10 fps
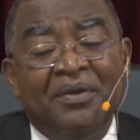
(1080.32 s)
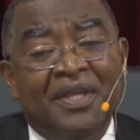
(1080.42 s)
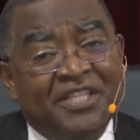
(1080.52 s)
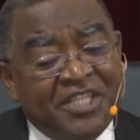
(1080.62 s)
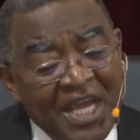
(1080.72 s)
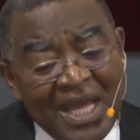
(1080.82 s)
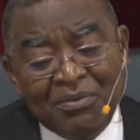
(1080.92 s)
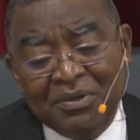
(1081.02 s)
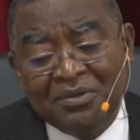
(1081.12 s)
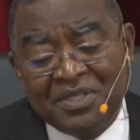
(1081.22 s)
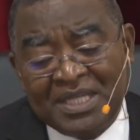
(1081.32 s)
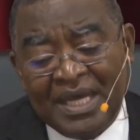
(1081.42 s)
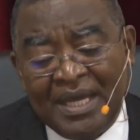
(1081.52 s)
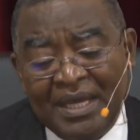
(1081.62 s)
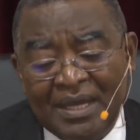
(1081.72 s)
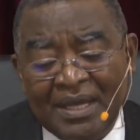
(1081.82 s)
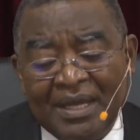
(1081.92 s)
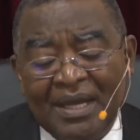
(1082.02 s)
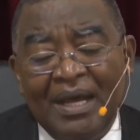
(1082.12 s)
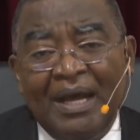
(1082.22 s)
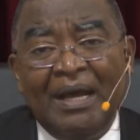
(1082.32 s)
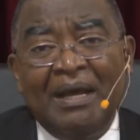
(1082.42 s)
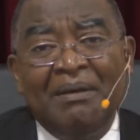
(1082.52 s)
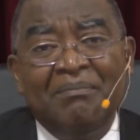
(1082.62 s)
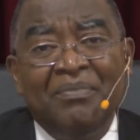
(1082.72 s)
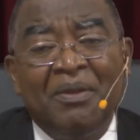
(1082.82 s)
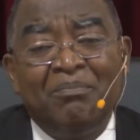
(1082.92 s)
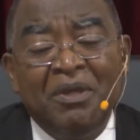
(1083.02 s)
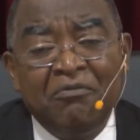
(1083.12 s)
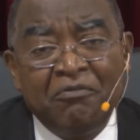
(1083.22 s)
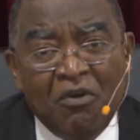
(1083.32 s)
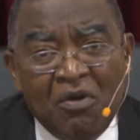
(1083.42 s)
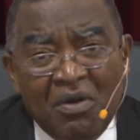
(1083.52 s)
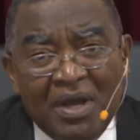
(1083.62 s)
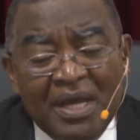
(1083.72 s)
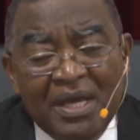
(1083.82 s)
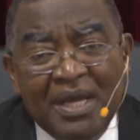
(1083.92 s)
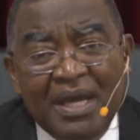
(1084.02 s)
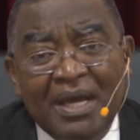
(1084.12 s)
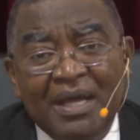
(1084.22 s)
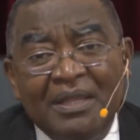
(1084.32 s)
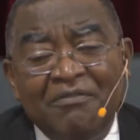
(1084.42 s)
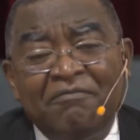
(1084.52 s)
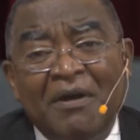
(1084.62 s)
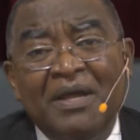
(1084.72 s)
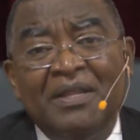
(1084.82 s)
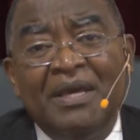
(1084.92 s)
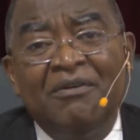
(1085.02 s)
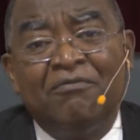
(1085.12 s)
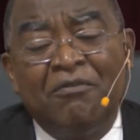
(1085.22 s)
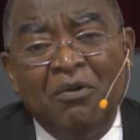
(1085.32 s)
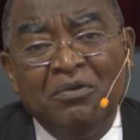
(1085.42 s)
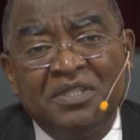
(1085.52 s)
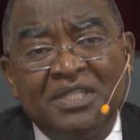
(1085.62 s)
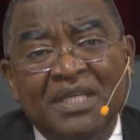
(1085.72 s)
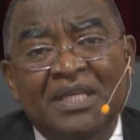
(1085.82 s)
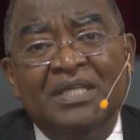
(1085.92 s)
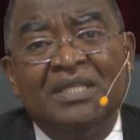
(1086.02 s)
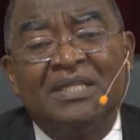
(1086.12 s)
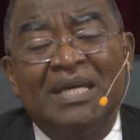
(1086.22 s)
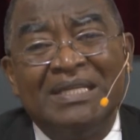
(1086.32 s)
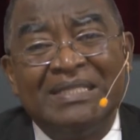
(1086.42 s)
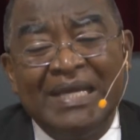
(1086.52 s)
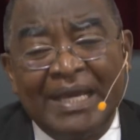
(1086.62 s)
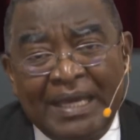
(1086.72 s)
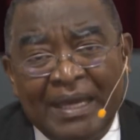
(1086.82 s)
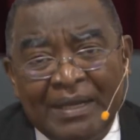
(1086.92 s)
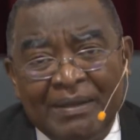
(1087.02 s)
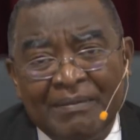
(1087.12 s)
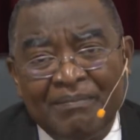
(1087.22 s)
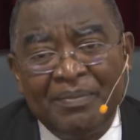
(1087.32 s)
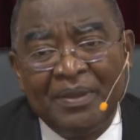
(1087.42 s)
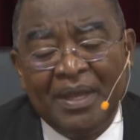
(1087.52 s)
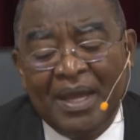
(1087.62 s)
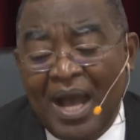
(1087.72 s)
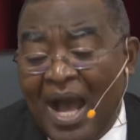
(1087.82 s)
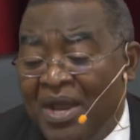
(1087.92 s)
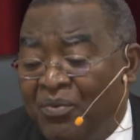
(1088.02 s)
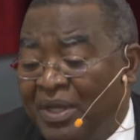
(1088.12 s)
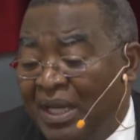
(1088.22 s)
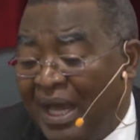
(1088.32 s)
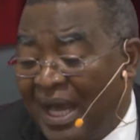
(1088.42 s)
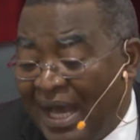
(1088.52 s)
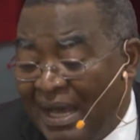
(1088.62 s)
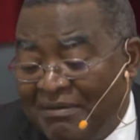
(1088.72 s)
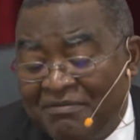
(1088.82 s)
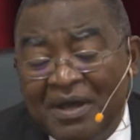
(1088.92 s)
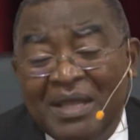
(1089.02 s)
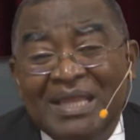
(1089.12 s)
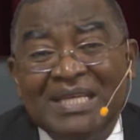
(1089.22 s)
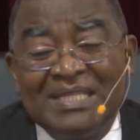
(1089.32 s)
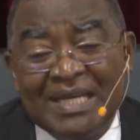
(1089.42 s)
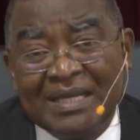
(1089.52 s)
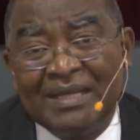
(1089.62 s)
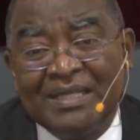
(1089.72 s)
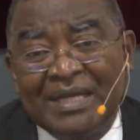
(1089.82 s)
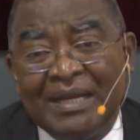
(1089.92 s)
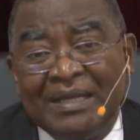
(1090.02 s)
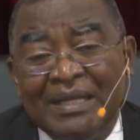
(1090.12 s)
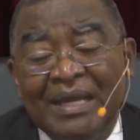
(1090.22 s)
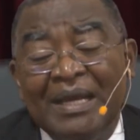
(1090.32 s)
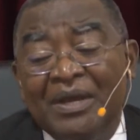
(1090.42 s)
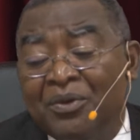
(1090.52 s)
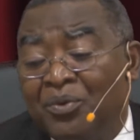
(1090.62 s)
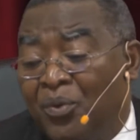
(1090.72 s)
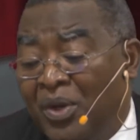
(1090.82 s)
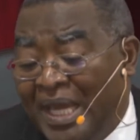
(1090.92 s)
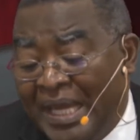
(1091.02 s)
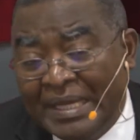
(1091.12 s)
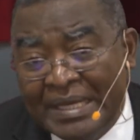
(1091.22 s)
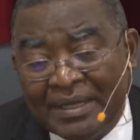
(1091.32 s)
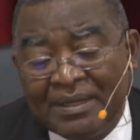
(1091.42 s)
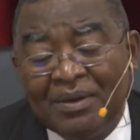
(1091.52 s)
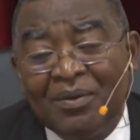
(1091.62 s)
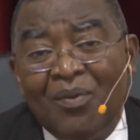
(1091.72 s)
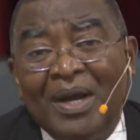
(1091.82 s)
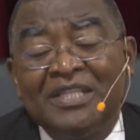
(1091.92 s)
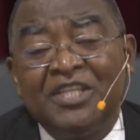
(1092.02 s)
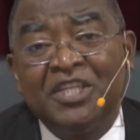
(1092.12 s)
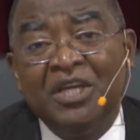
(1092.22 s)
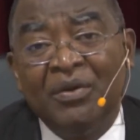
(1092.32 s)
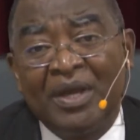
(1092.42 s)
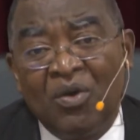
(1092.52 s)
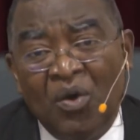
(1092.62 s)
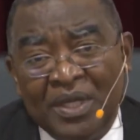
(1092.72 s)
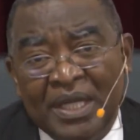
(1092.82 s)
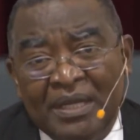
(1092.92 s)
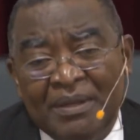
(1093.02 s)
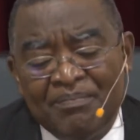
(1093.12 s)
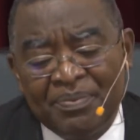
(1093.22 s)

the chair will say, before the vote is taken, I will have the secretary read what she recorded.